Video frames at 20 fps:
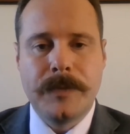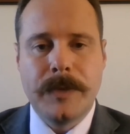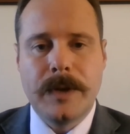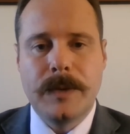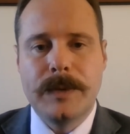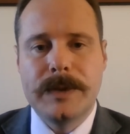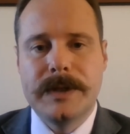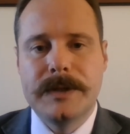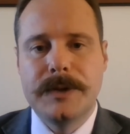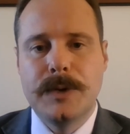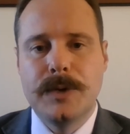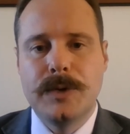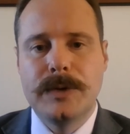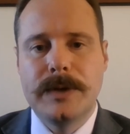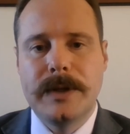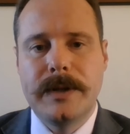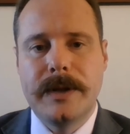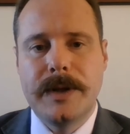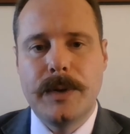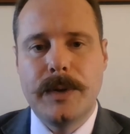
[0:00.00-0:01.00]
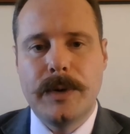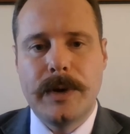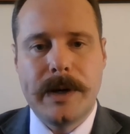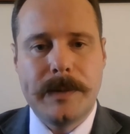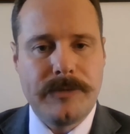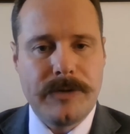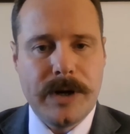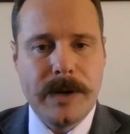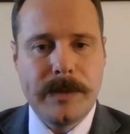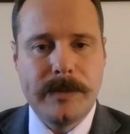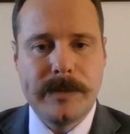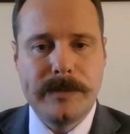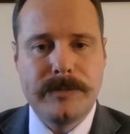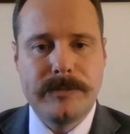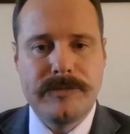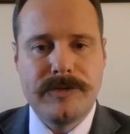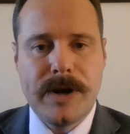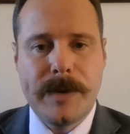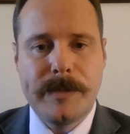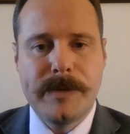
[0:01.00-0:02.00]
which is usually that you are a primary,
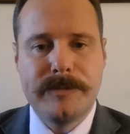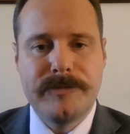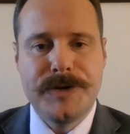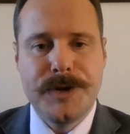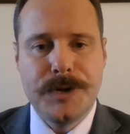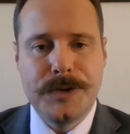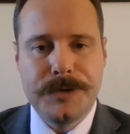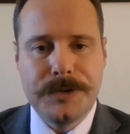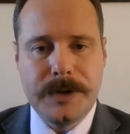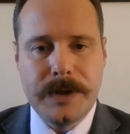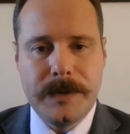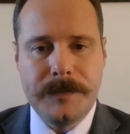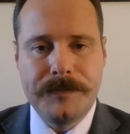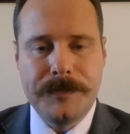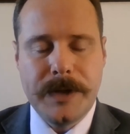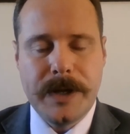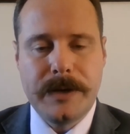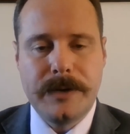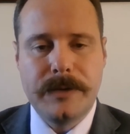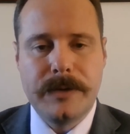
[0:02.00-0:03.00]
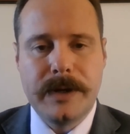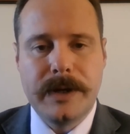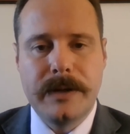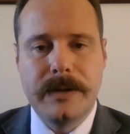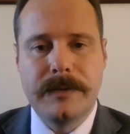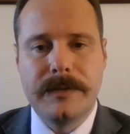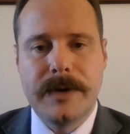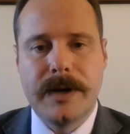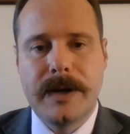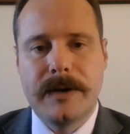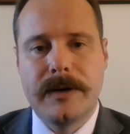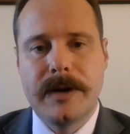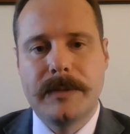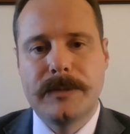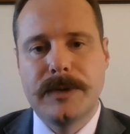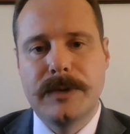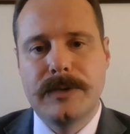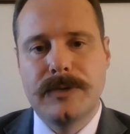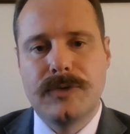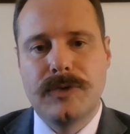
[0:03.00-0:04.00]
primary producer and you need the firearm
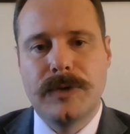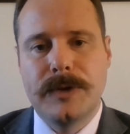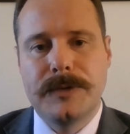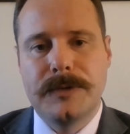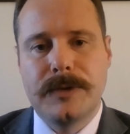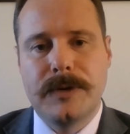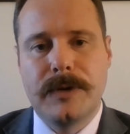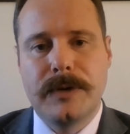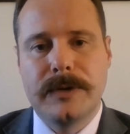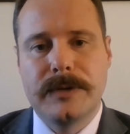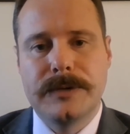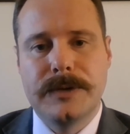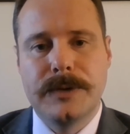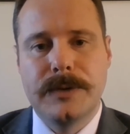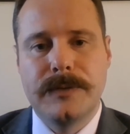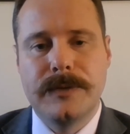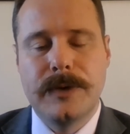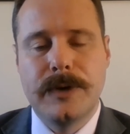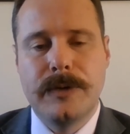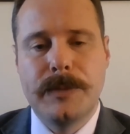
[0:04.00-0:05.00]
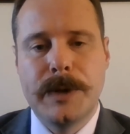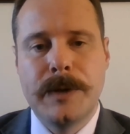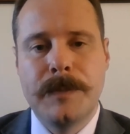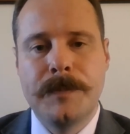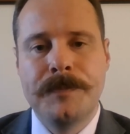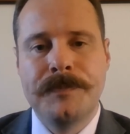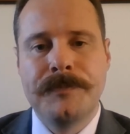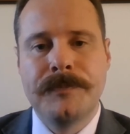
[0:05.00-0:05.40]
to destroy stock and shoot vermin,